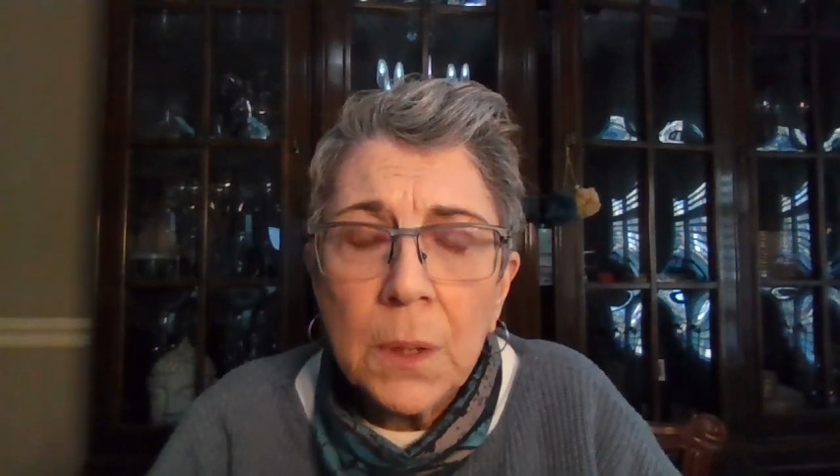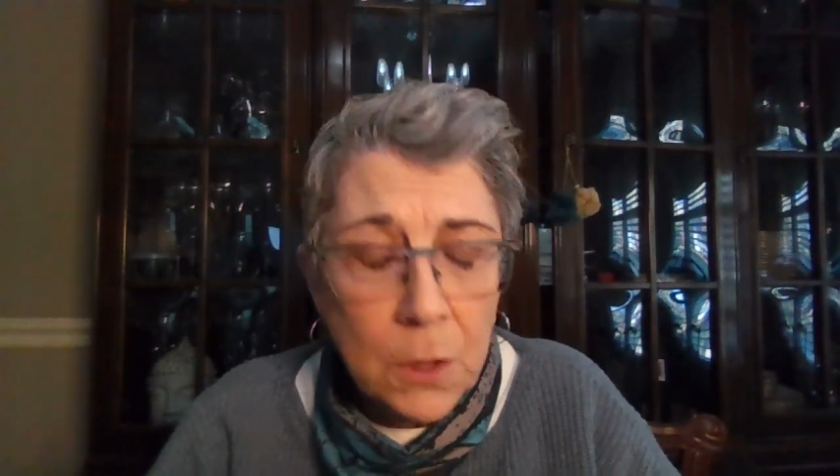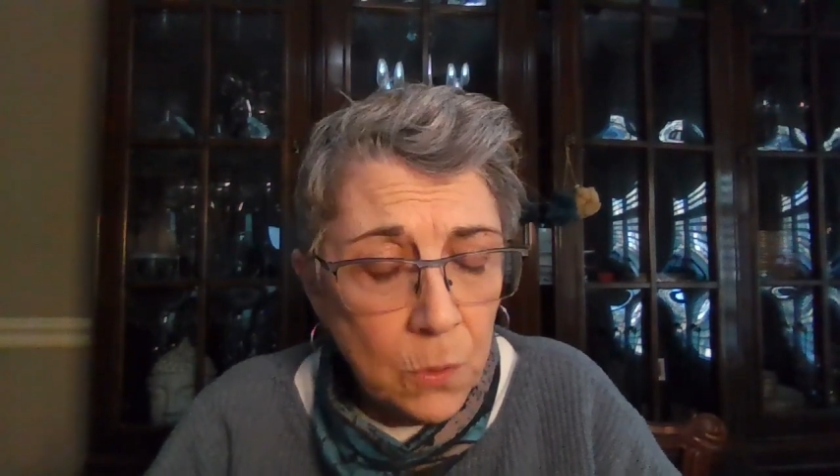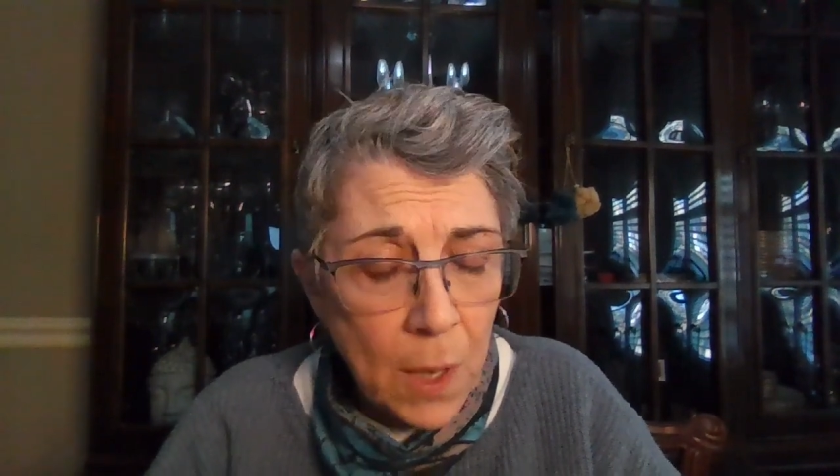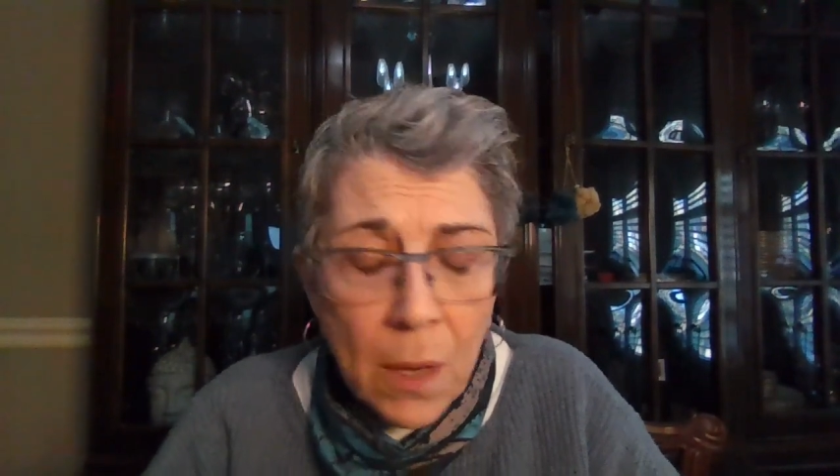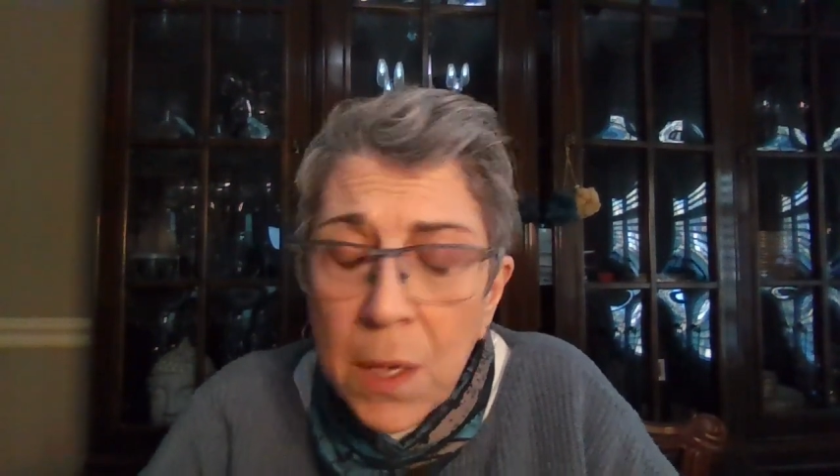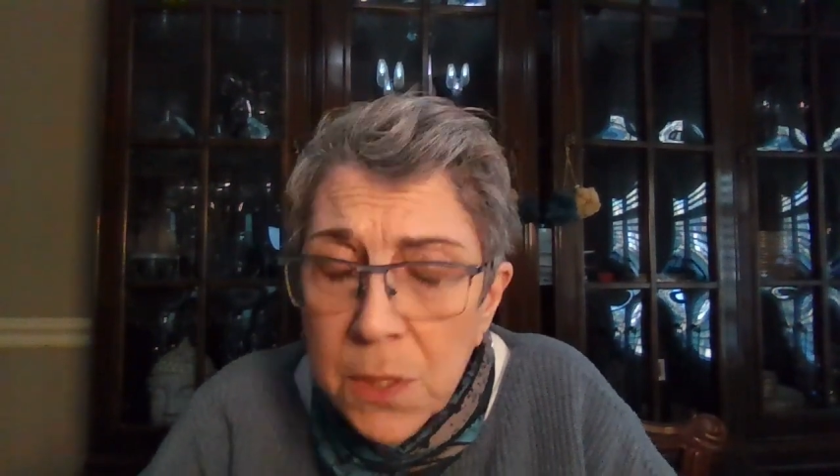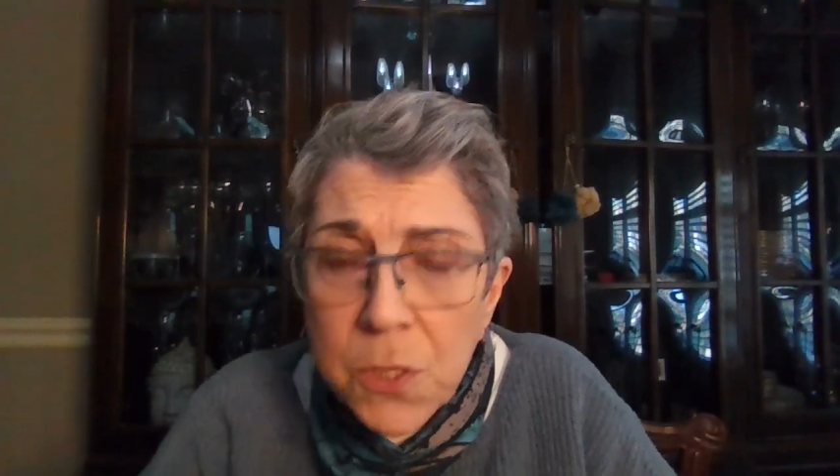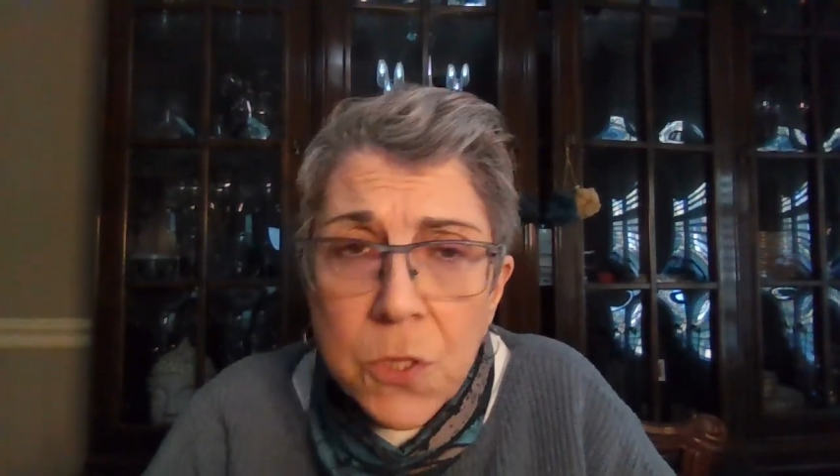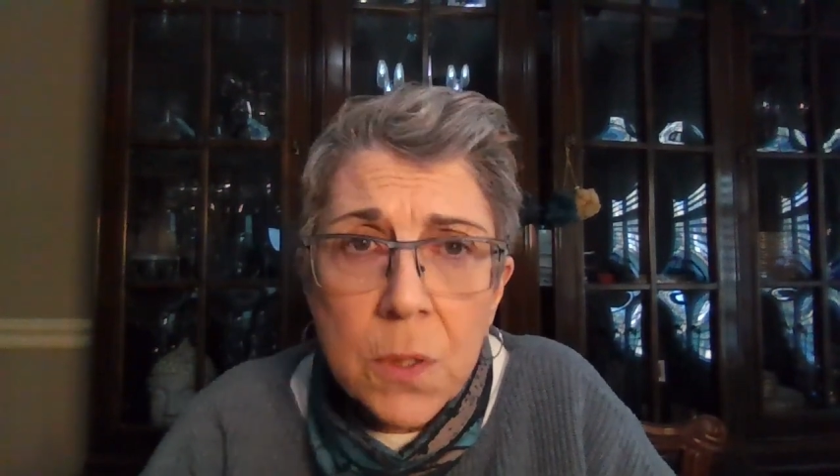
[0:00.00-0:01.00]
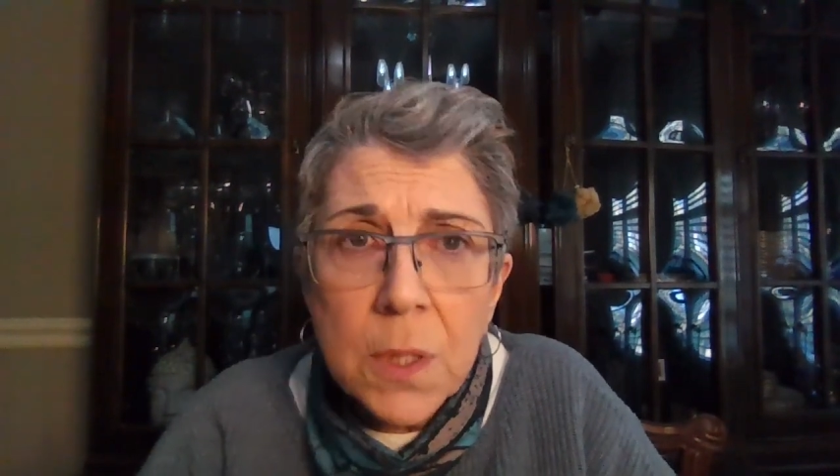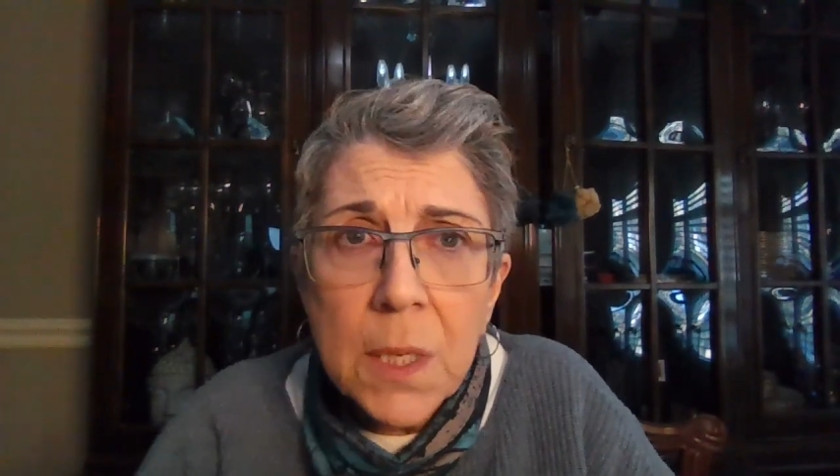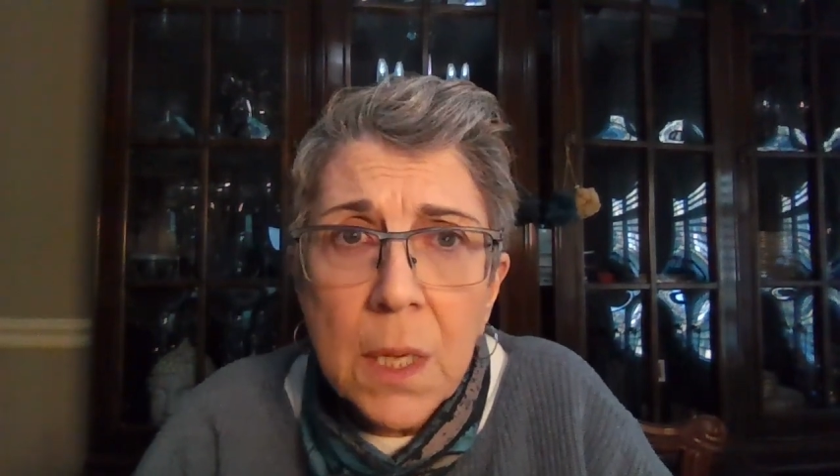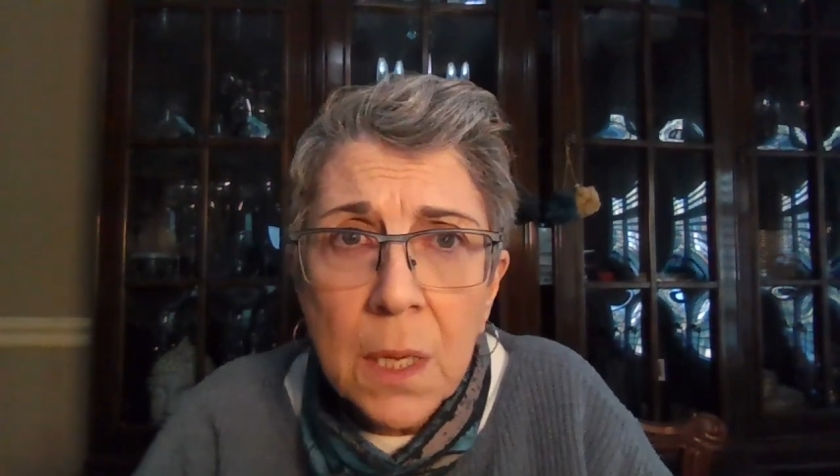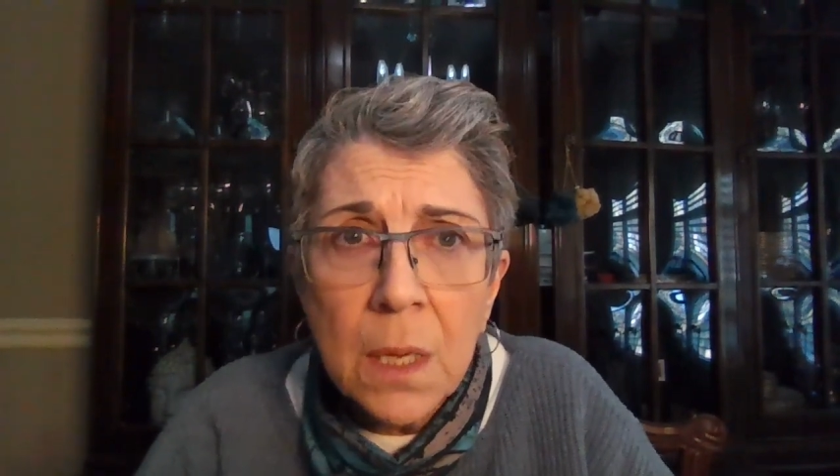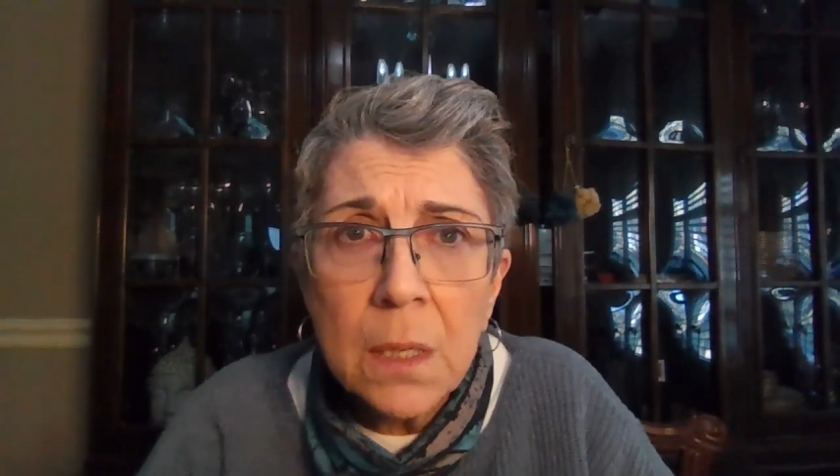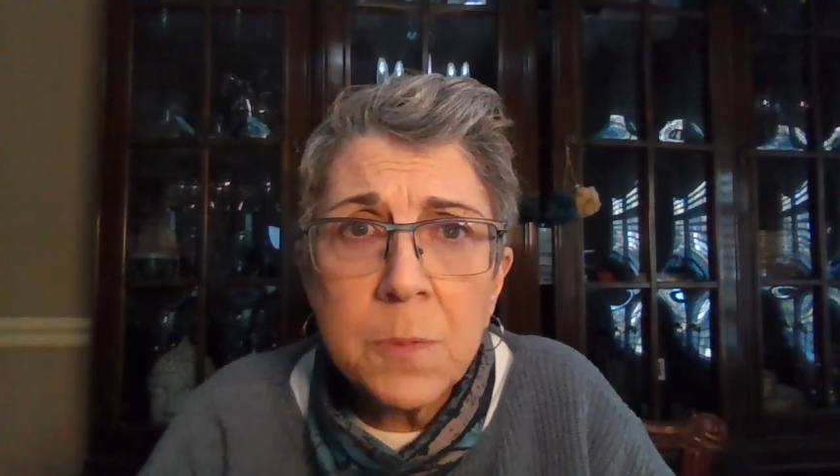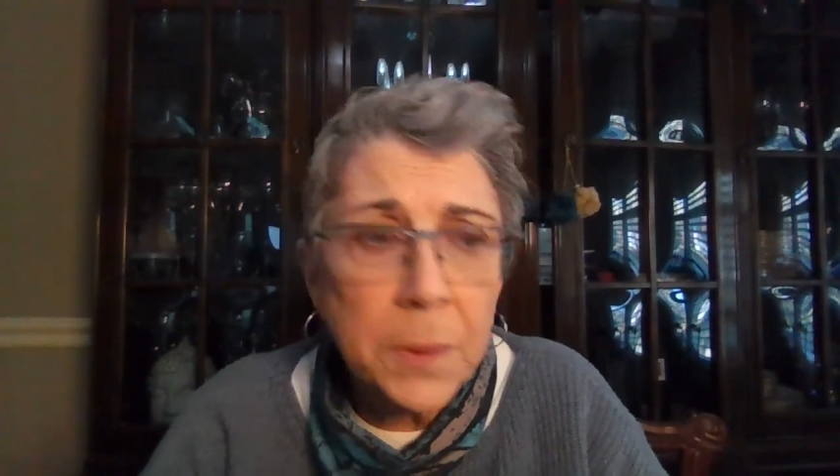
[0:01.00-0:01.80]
throughout history is